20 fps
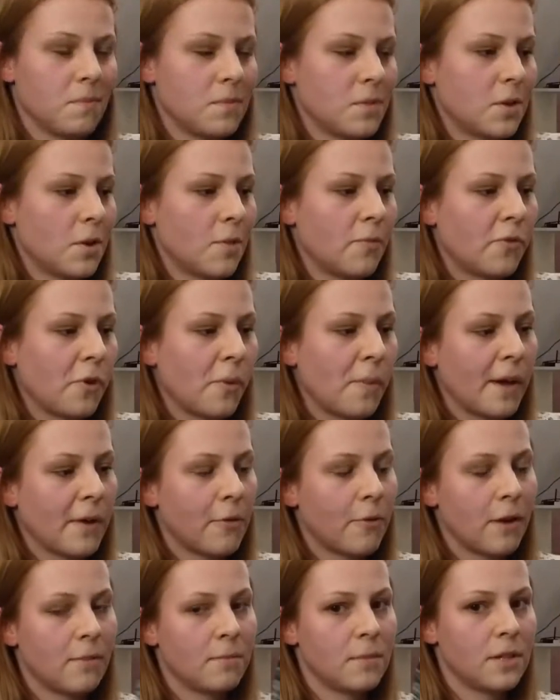top from my
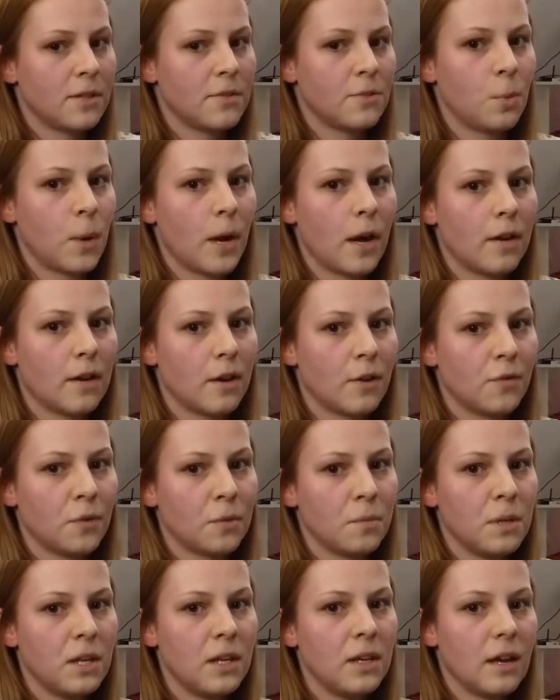grandma to wear now for
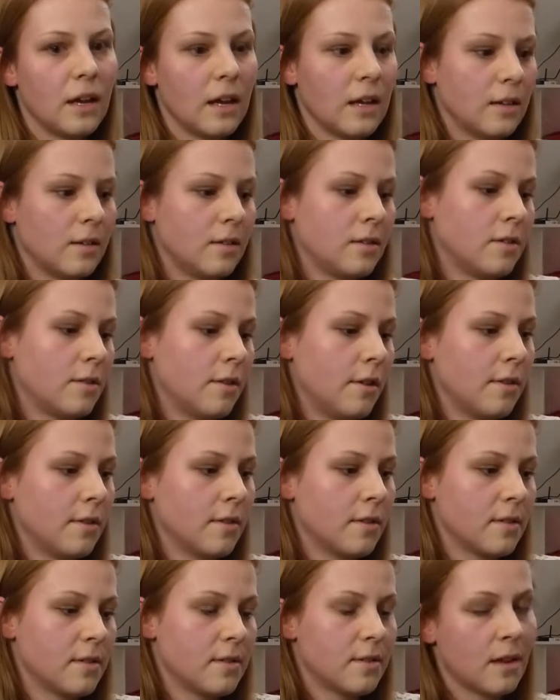me, and to
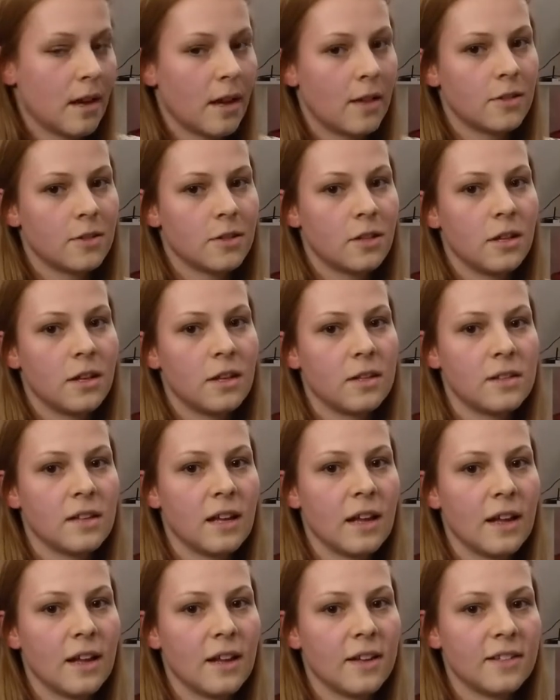look stylish in it,
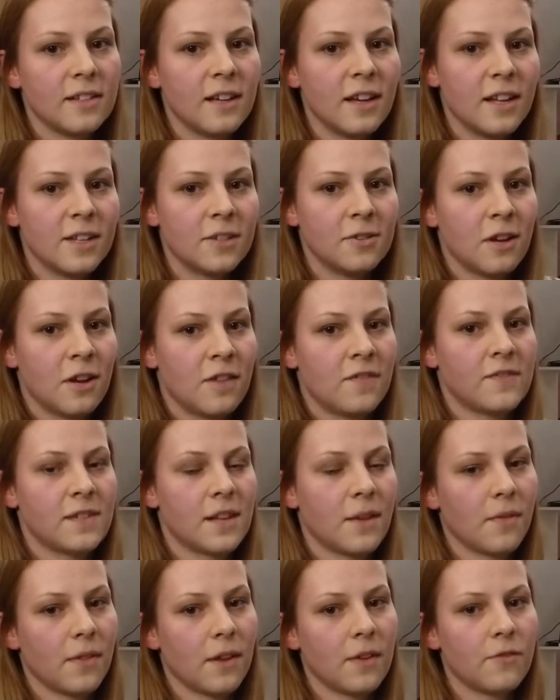and yeah, to have
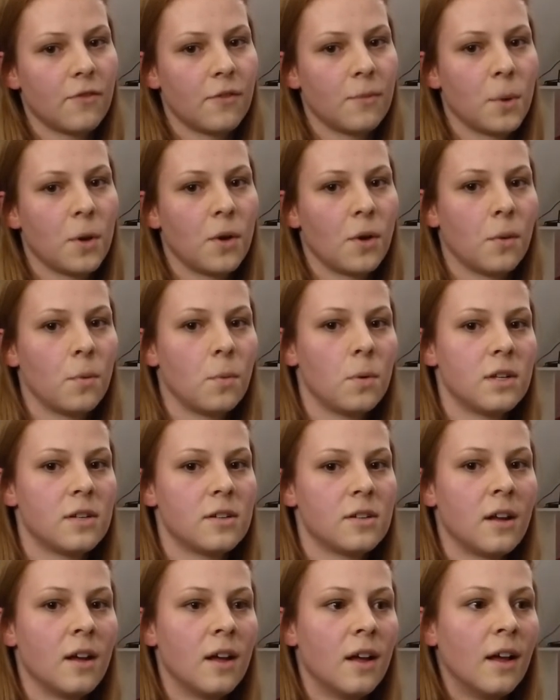something from her
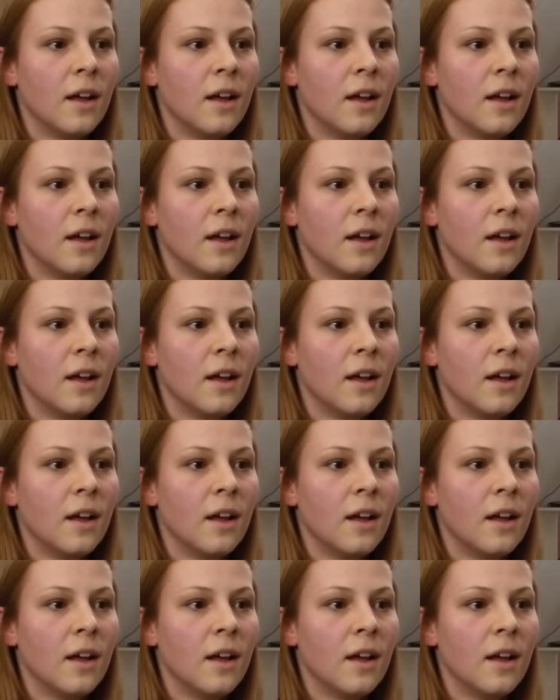which